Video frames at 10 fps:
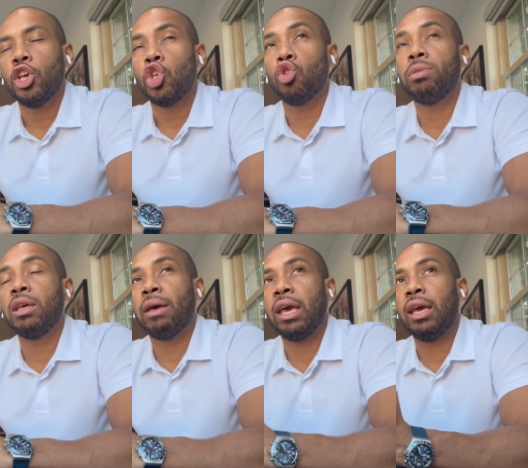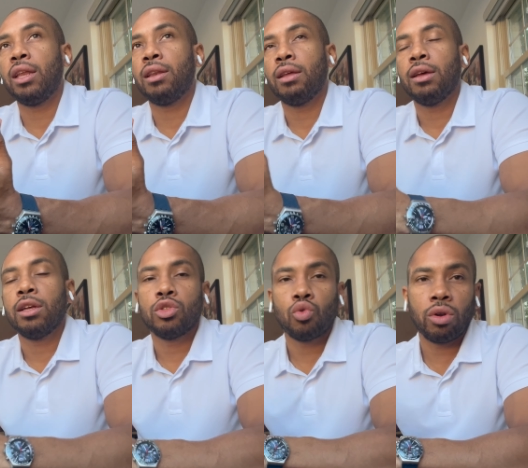you'll be paying
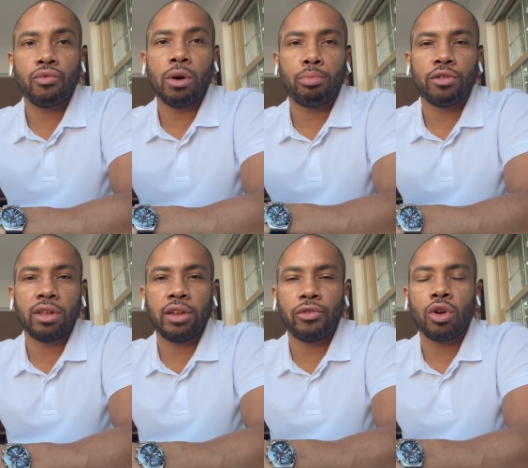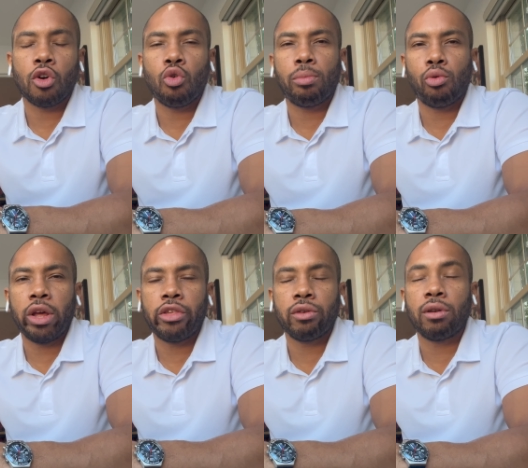21% if you're a
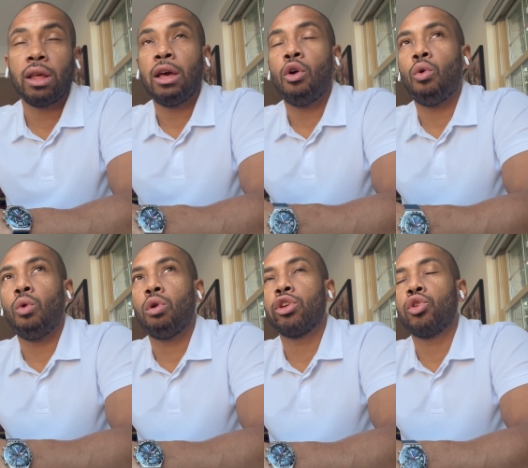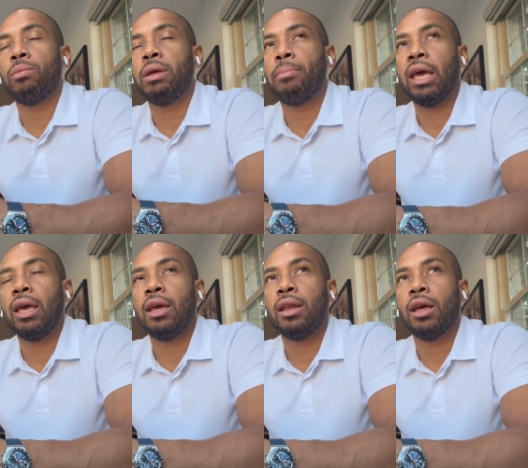corporation, or you'll be
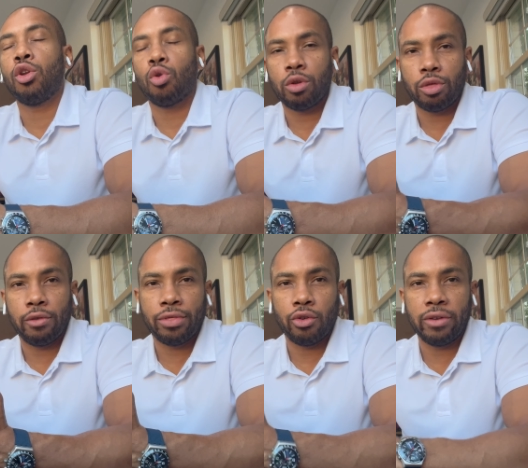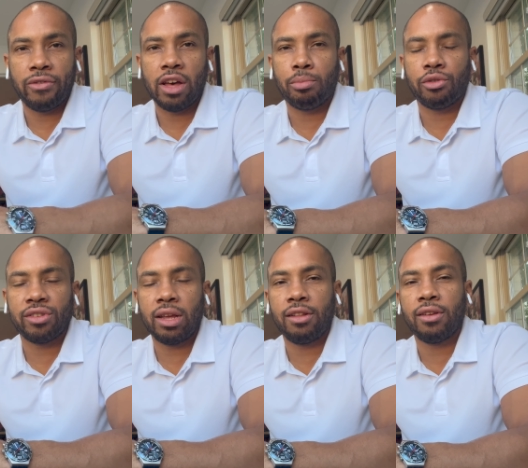paying north of
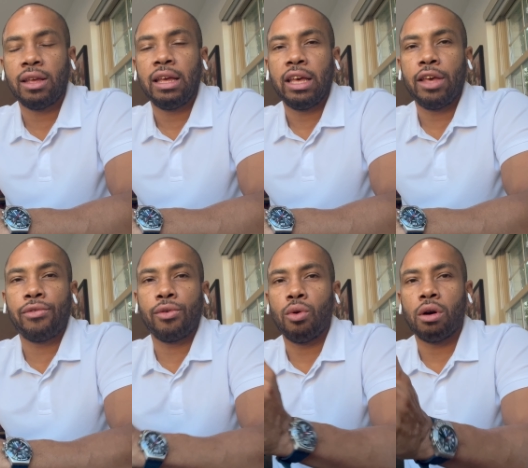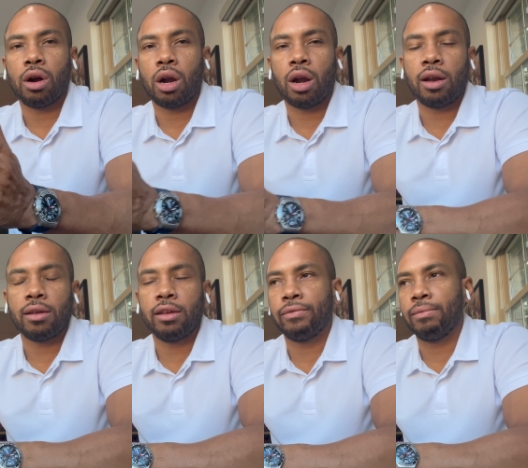35% if you are
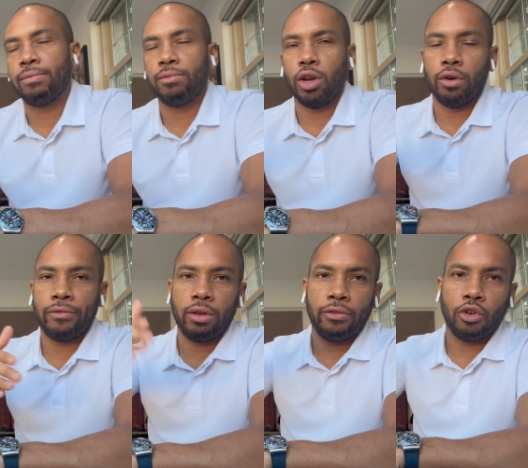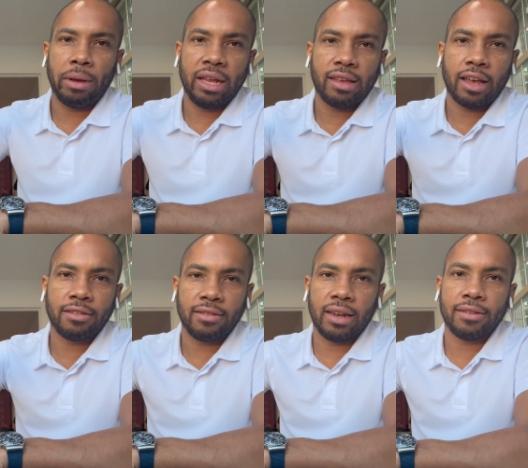if, if you know if, if you're paying
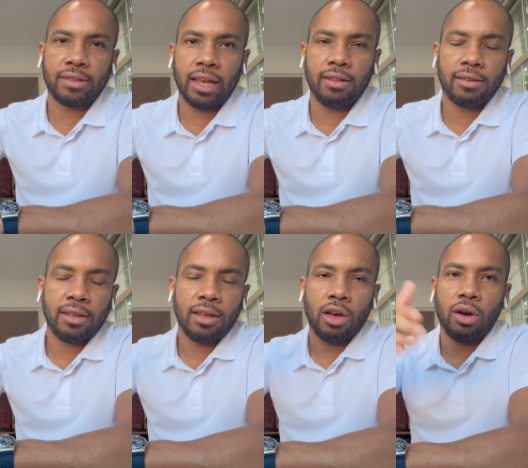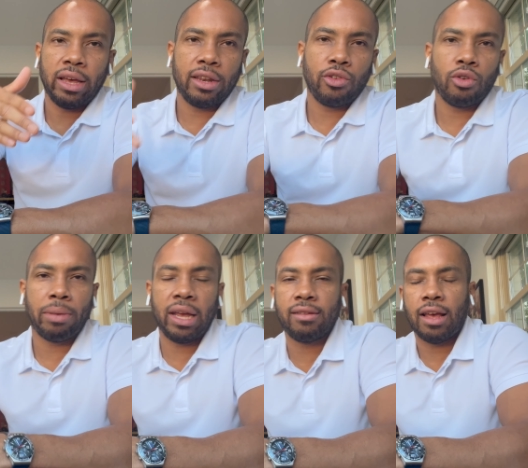taxes in a state and you're
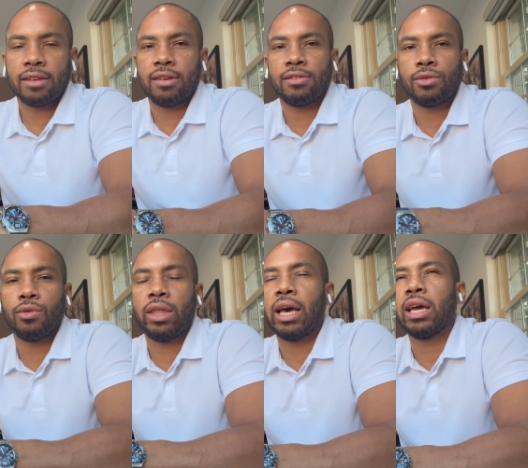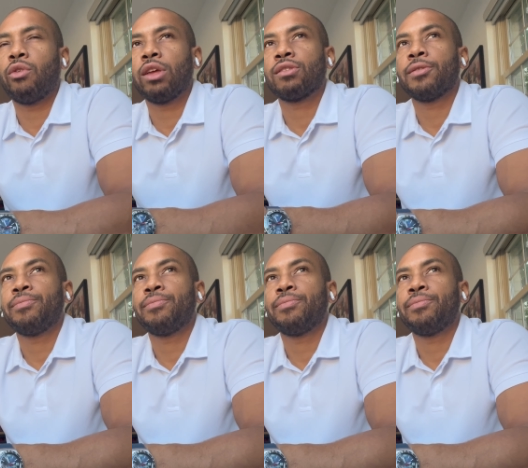paying taxes to the IRS.